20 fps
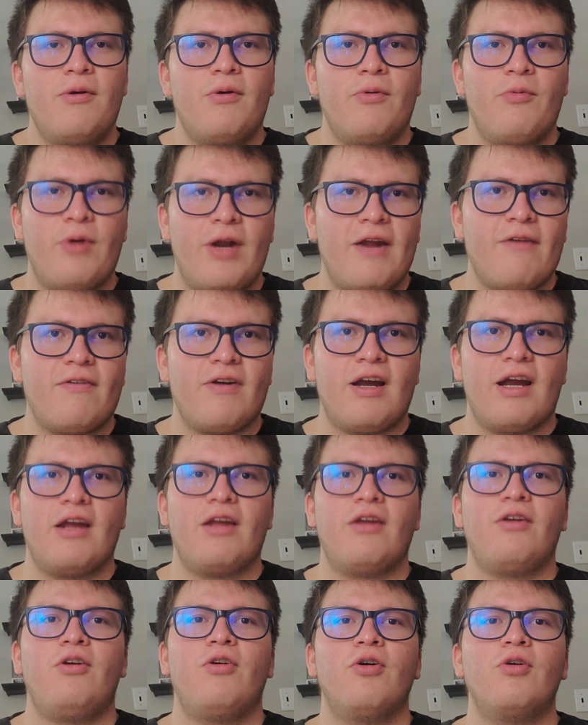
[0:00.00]
whenever
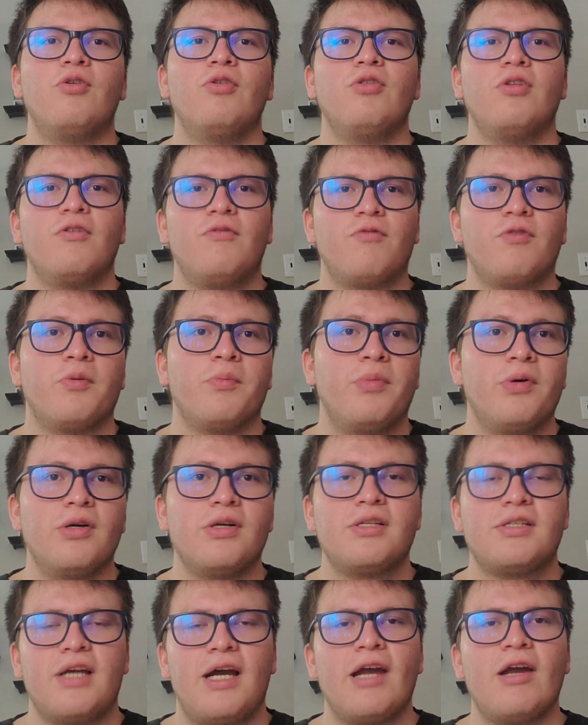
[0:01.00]
I go look for
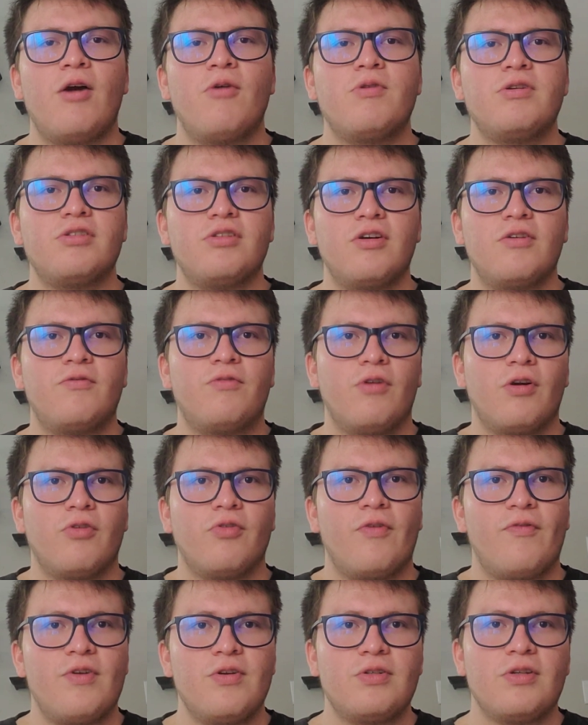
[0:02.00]
books, I always look for
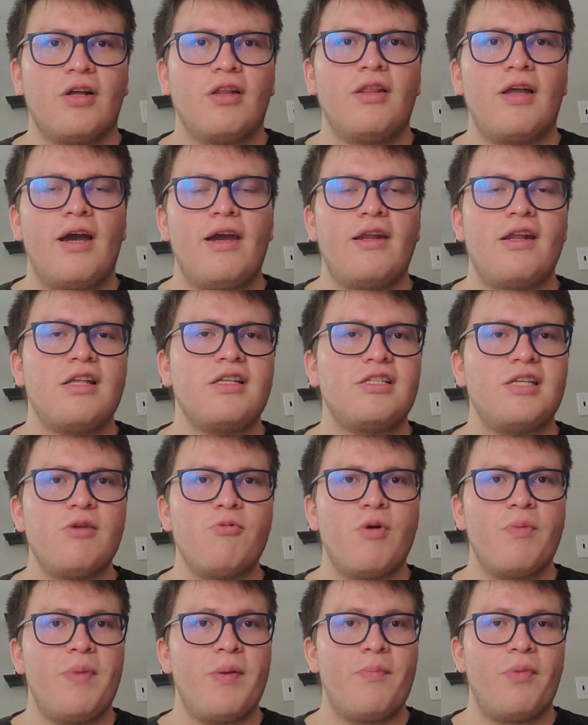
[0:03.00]
reviews online and see
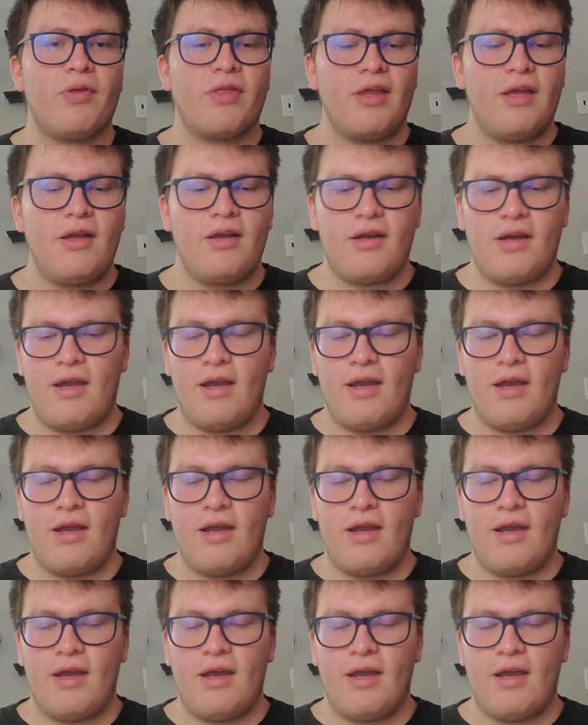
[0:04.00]
what people think.